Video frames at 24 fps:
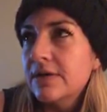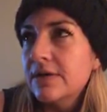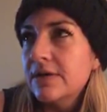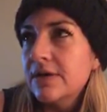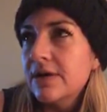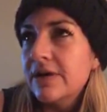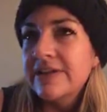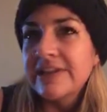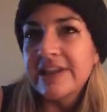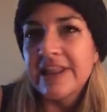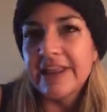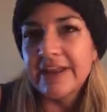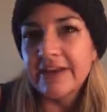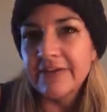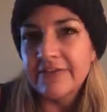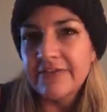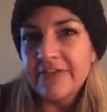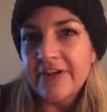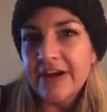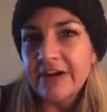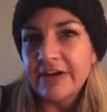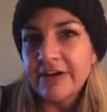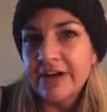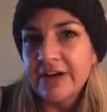Are they like a
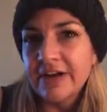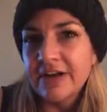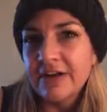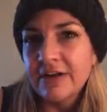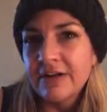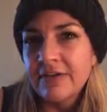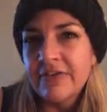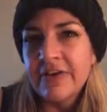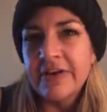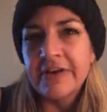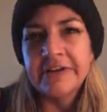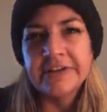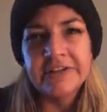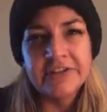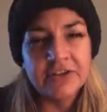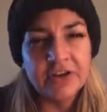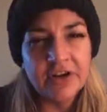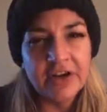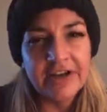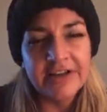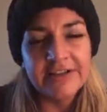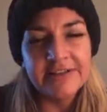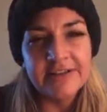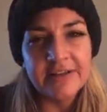ferret? Ferrets are
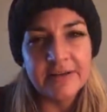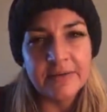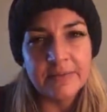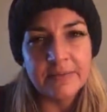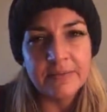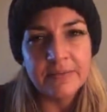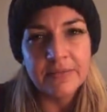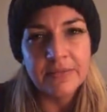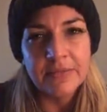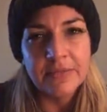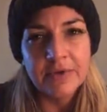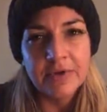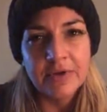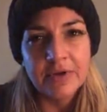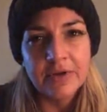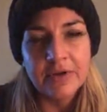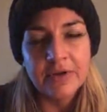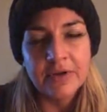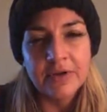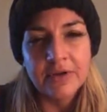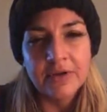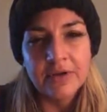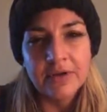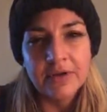awesome.
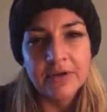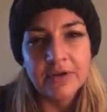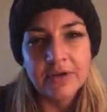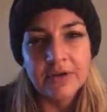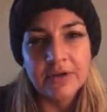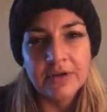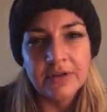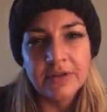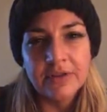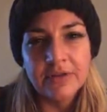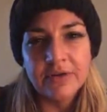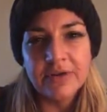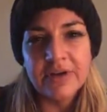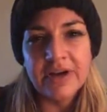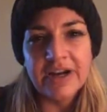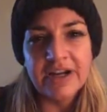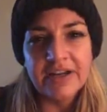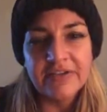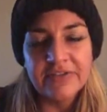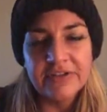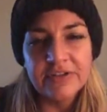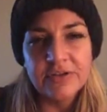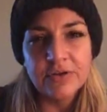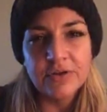They're kind
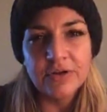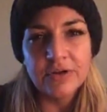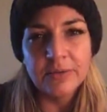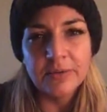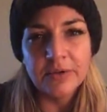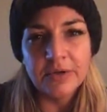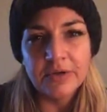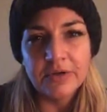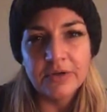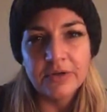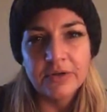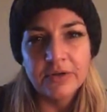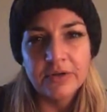of adorable.